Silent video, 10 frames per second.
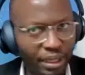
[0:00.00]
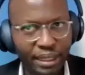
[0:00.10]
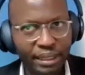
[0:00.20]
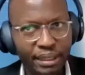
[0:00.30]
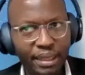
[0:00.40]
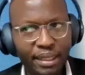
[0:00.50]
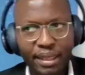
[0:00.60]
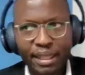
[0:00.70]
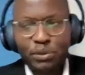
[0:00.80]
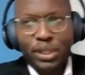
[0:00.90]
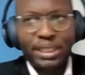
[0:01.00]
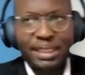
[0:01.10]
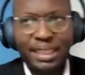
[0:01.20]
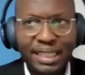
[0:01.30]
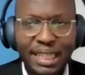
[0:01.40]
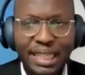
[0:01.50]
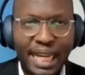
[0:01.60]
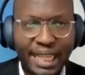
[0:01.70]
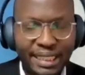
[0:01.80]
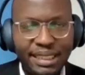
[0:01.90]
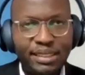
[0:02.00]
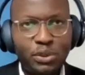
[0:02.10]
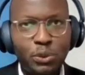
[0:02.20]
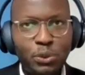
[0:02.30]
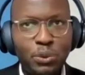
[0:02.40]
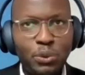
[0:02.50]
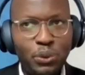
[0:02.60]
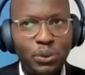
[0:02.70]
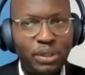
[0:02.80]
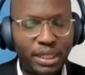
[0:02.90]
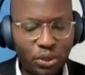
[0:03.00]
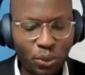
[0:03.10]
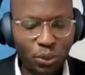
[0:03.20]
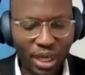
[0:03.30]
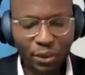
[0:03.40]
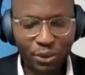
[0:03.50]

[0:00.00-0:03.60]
uh, thanks for that. And I guess there's two there's two